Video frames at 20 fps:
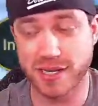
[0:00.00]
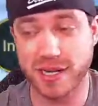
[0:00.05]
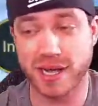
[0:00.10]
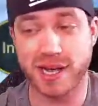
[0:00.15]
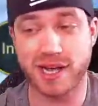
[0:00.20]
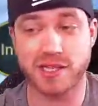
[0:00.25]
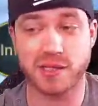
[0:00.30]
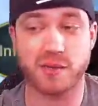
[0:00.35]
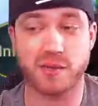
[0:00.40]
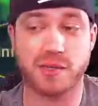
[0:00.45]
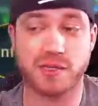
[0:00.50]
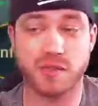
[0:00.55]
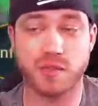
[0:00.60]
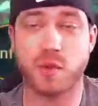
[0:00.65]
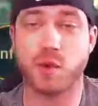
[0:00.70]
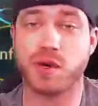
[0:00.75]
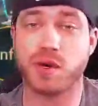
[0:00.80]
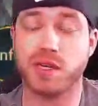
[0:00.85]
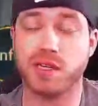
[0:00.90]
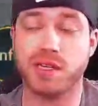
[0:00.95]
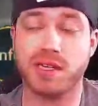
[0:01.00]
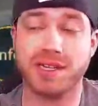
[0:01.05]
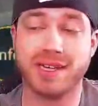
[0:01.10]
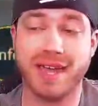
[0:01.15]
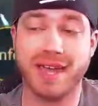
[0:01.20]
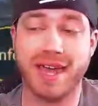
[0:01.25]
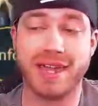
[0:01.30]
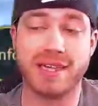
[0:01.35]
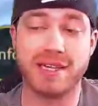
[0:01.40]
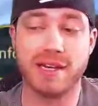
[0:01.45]
as well as more healing.
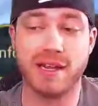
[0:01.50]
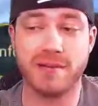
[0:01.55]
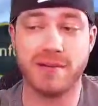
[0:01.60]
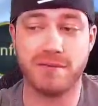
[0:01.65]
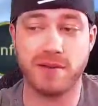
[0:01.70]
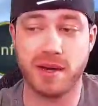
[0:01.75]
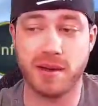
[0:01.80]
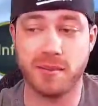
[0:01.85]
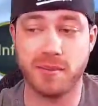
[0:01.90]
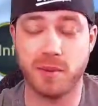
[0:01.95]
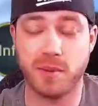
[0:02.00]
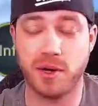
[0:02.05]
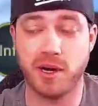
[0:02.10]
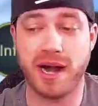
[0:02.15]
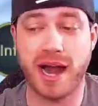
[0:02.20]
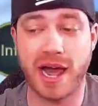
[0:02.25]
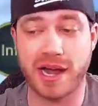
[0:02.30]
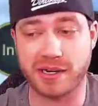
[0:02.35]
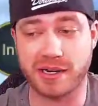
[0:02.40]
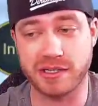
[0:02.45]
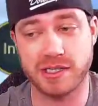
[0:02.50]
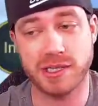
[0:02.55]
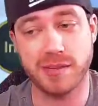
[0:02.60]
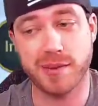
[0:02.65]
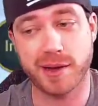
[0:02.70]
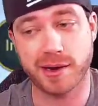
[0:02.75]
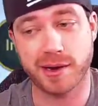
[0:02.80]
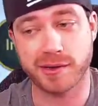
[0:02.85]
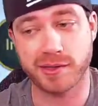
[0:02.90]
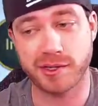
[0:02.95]
And if I put an accuracy
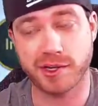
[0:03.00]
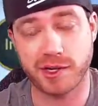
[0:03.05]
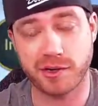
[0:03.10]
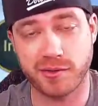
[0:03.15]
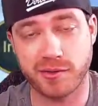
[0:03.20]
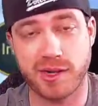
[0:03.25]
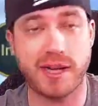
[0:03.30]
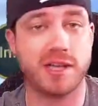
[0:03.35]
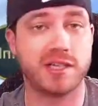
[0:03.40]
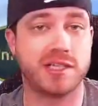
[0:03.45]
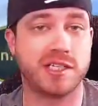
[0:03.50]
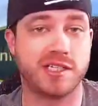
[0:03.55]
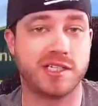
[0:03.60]
banner on her, right now she has a